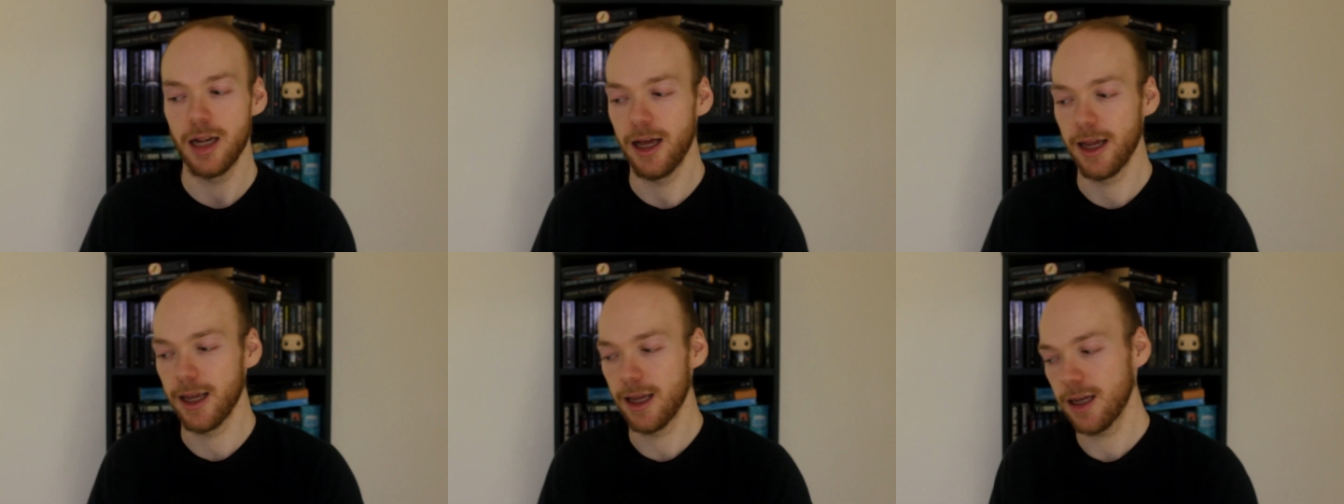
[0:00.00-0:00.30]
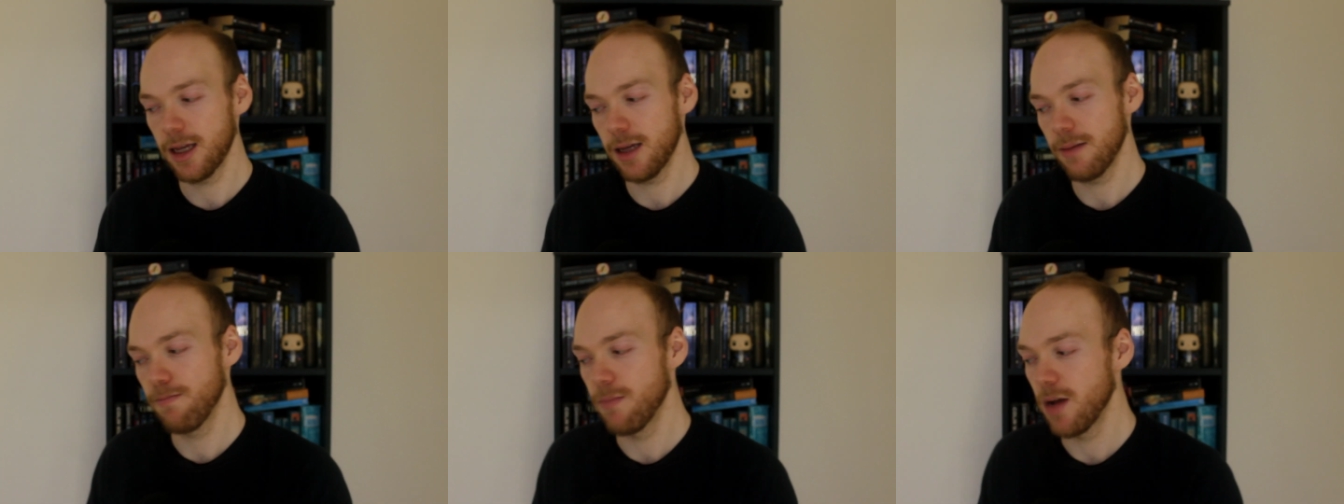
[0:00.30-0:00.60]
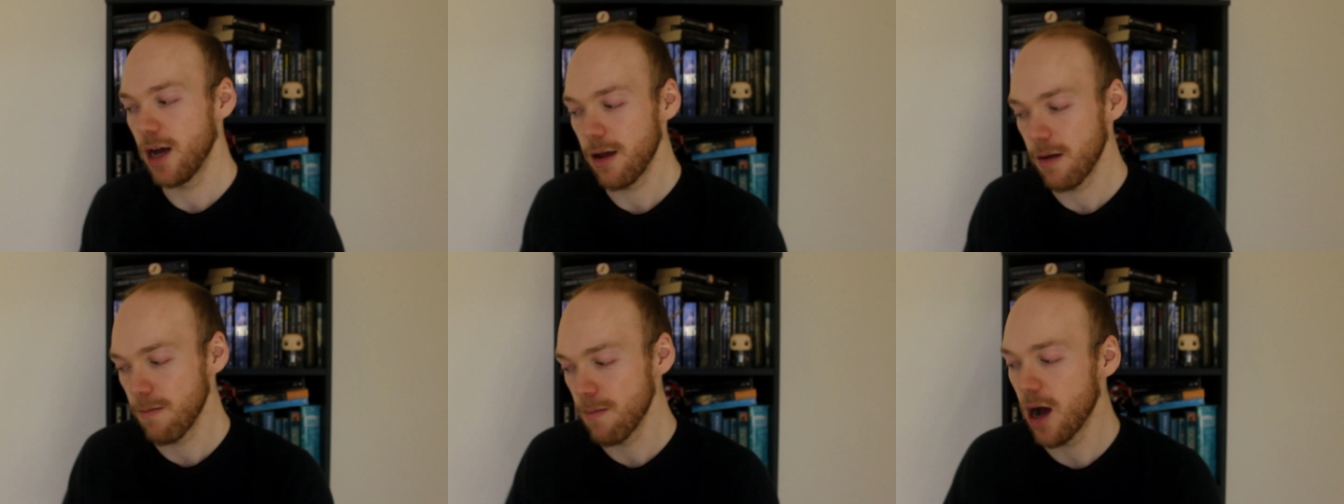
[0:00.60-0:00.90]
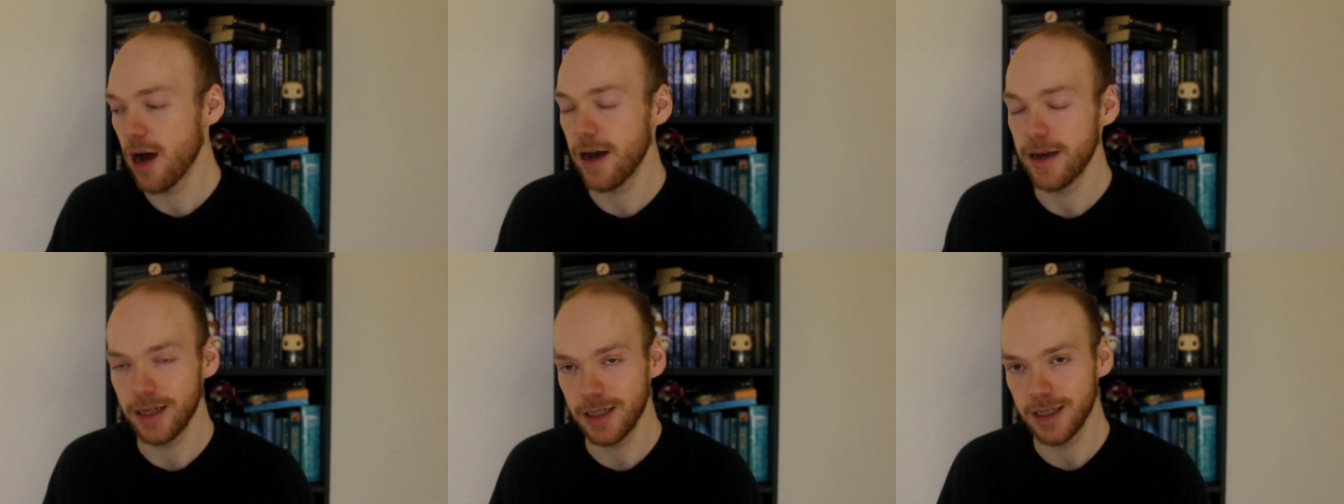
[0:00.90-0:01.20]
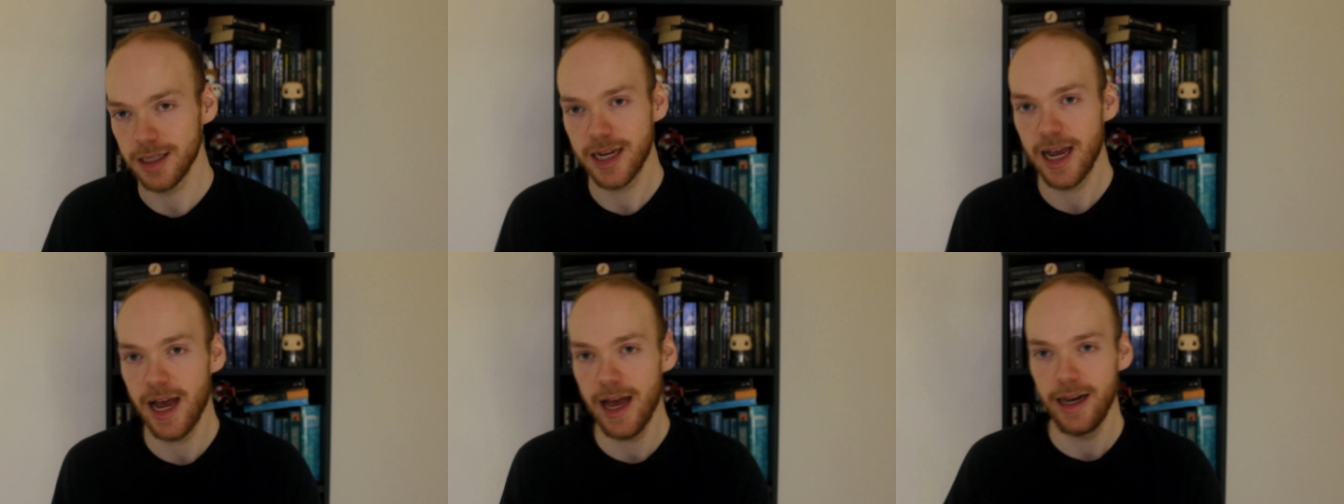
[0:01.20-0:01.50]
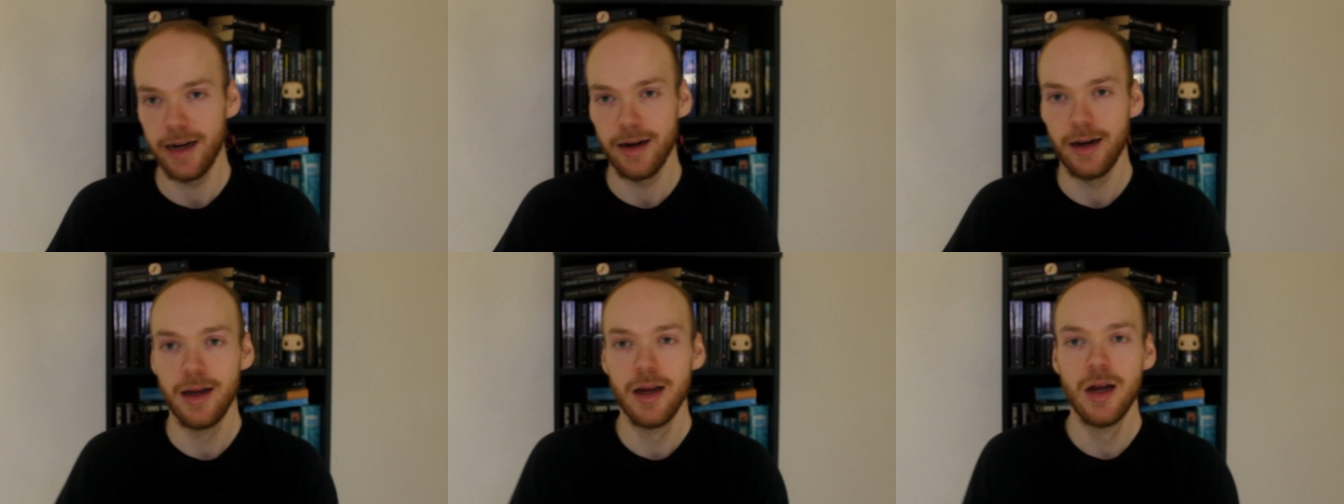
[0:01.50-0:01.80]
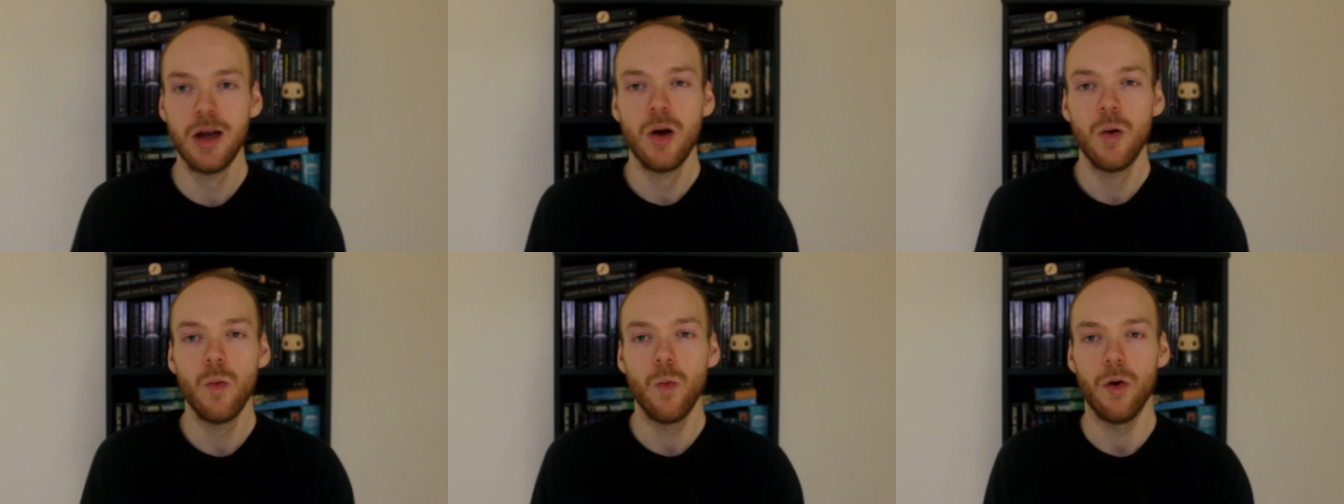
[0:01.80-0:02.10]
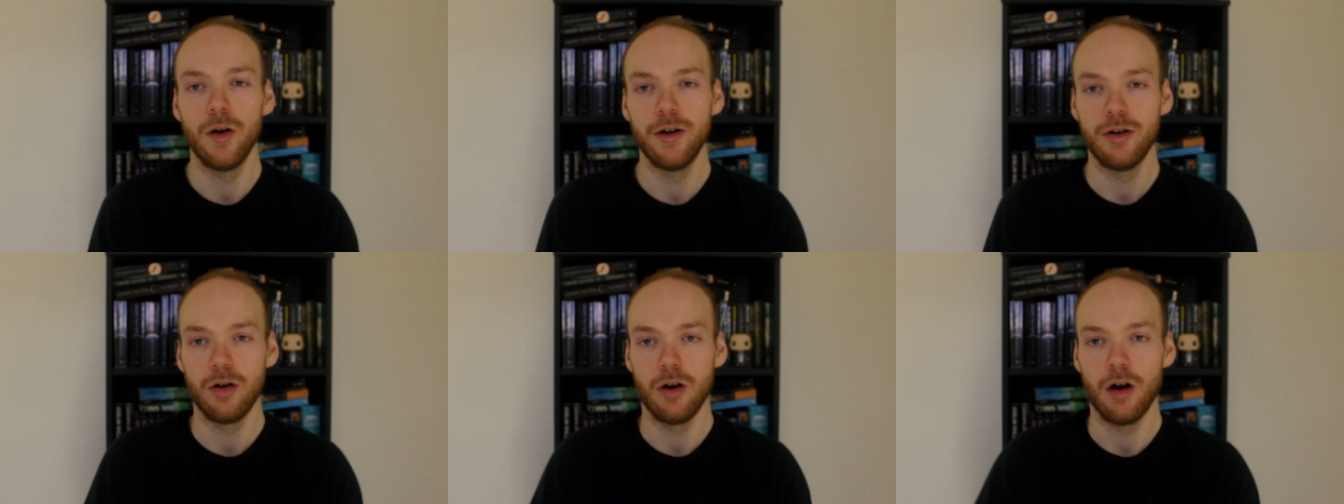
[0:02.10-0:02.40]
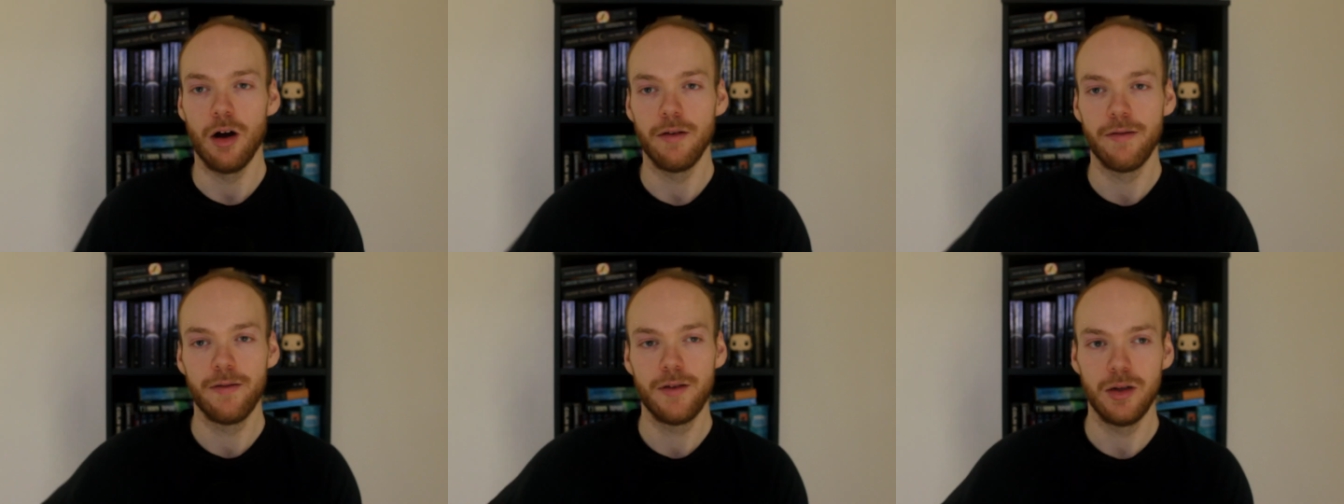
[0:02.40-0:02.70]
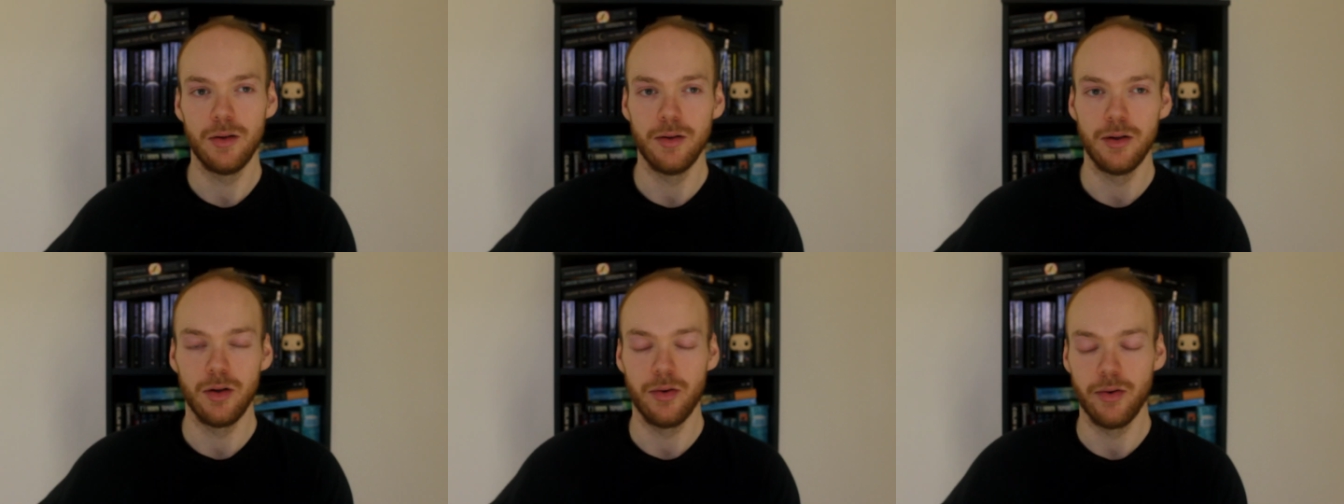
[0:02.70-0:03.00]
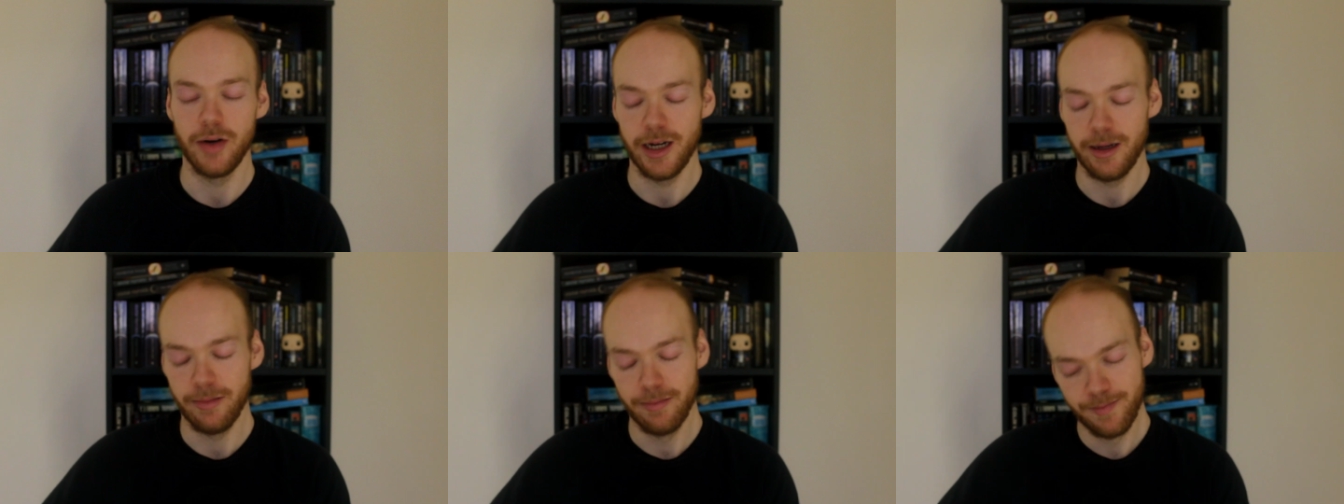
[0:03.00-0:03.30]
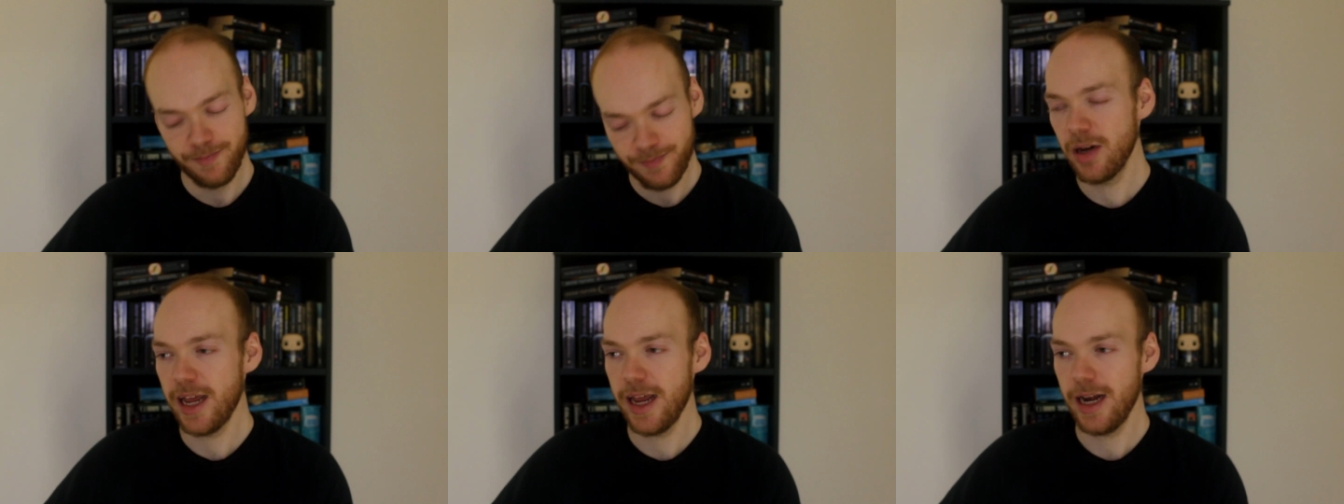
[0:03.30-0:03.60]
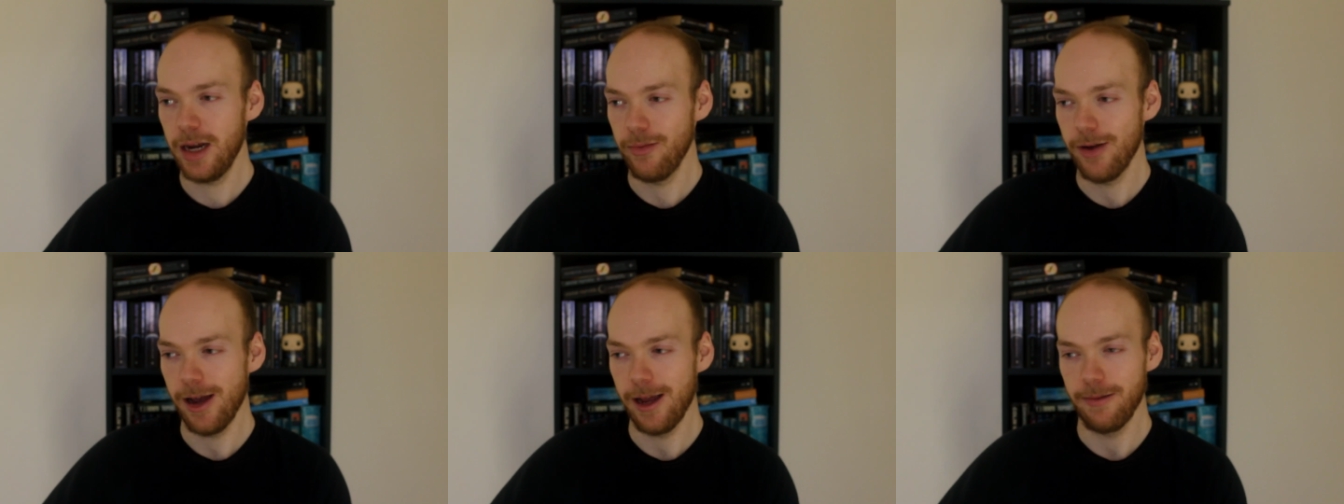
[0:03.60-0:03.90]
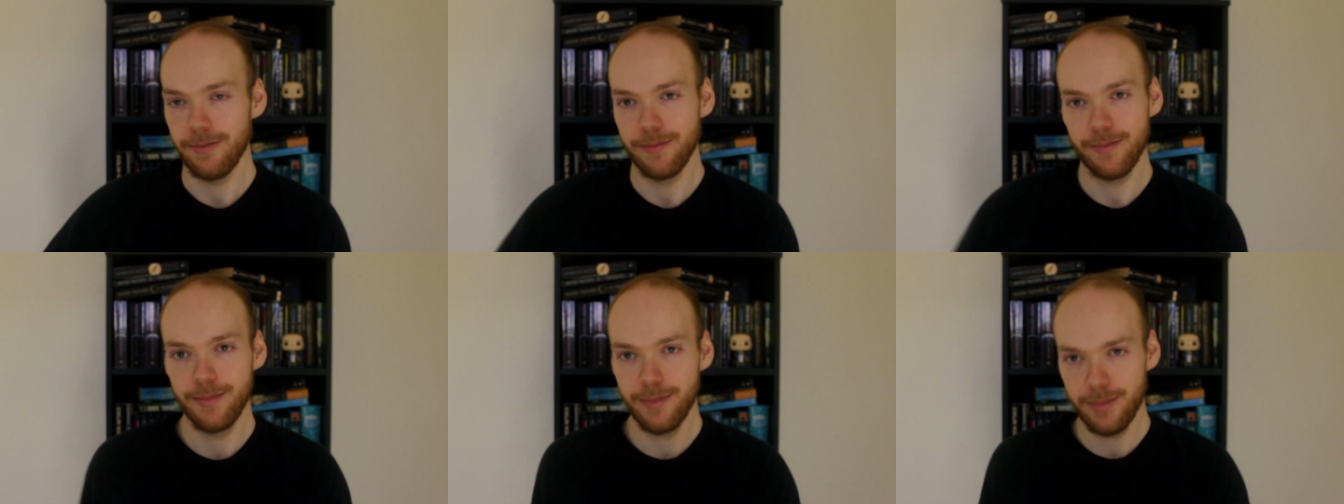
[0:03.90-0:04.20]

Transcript: Like, my mind can wander off to a degree, but anyway,